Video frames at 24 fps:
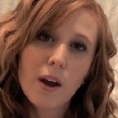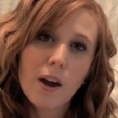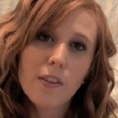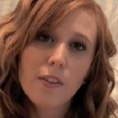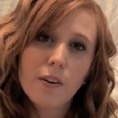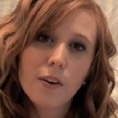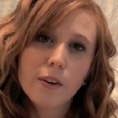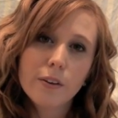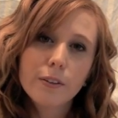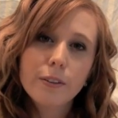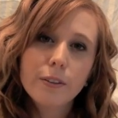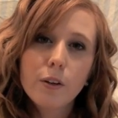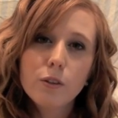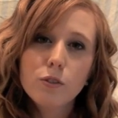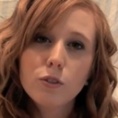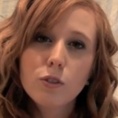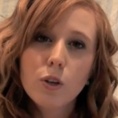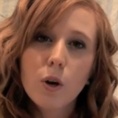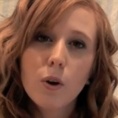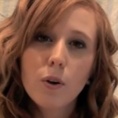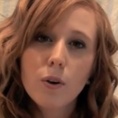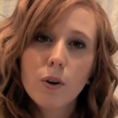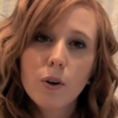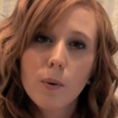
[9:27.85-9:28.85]
either
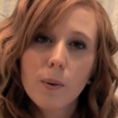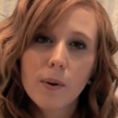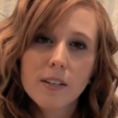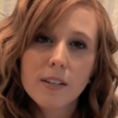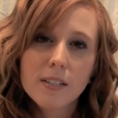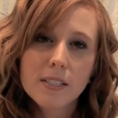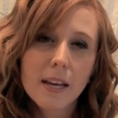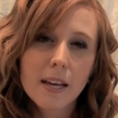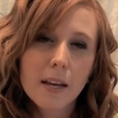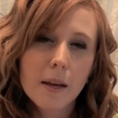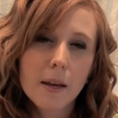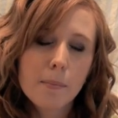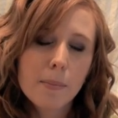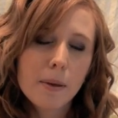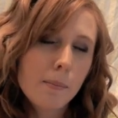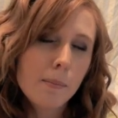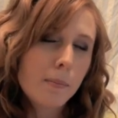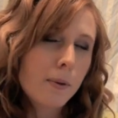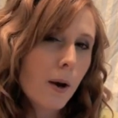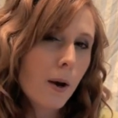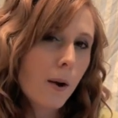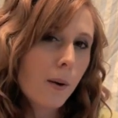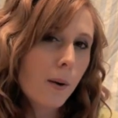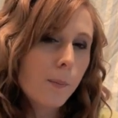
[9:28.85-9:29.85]
closed-toed or which is like a
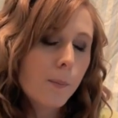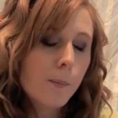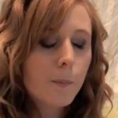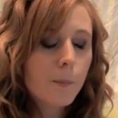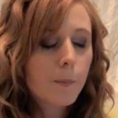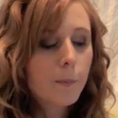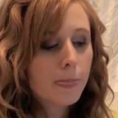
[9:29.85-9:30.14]
peep toe.